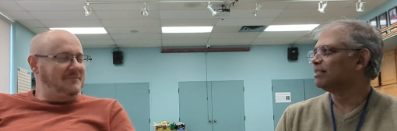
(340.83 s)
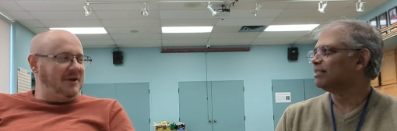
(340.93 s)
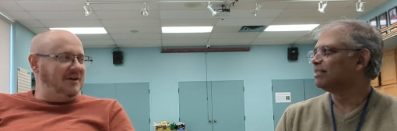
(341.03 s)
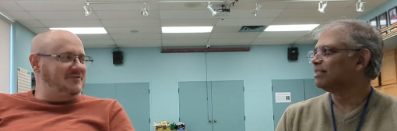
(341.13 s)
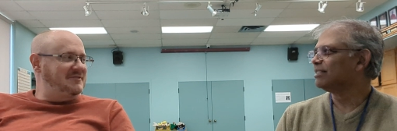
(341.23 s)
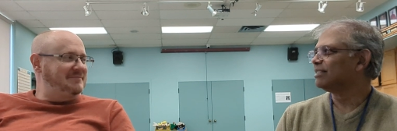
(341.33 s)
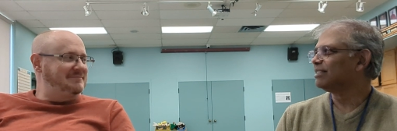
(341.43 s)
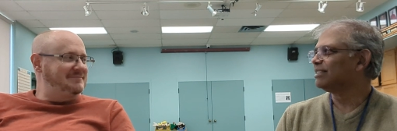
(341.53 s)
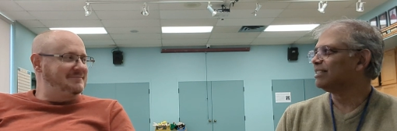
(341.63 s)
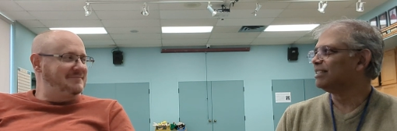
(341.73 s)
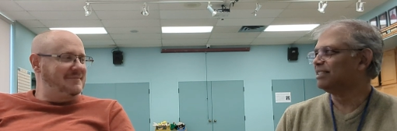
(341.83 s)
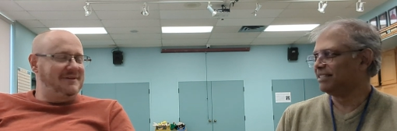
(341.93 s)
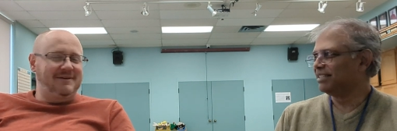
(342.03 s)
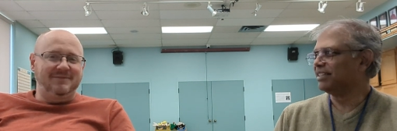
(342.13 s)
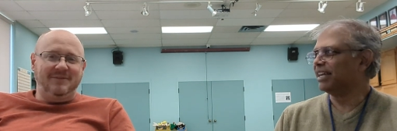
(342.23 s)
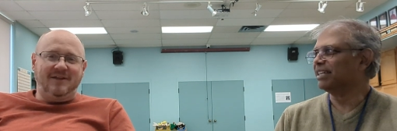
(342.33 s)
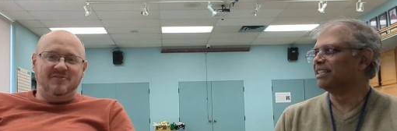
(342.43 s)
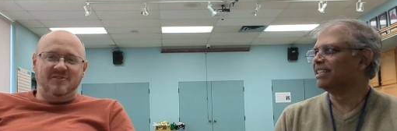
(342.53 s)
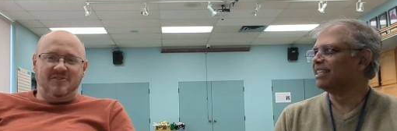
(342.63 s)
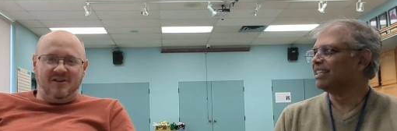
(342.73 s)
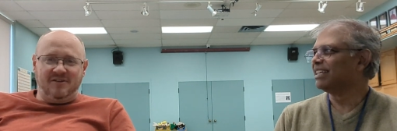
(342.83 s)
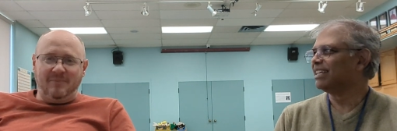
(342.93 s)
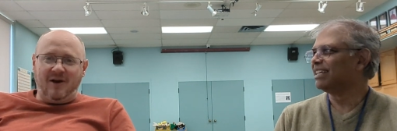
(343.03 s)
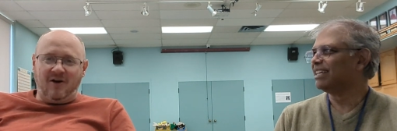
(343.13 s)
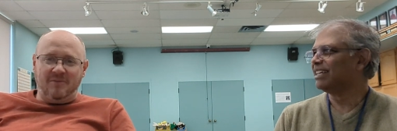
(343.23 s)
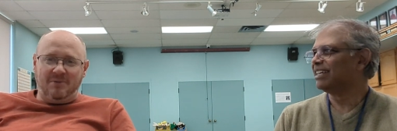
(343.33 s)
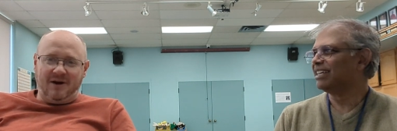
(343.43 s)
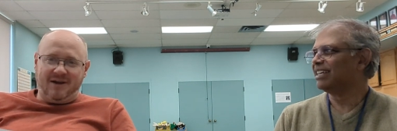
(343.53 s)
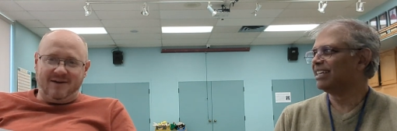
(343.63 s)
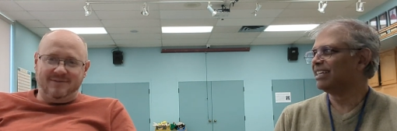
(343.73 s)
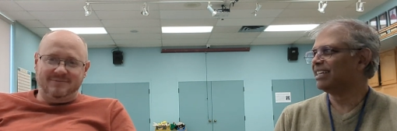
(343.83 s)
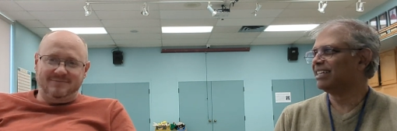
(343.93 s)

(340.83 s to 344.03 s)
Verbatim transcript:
Speaker 1: Yes. Okay. That's the sound of my heart breaking.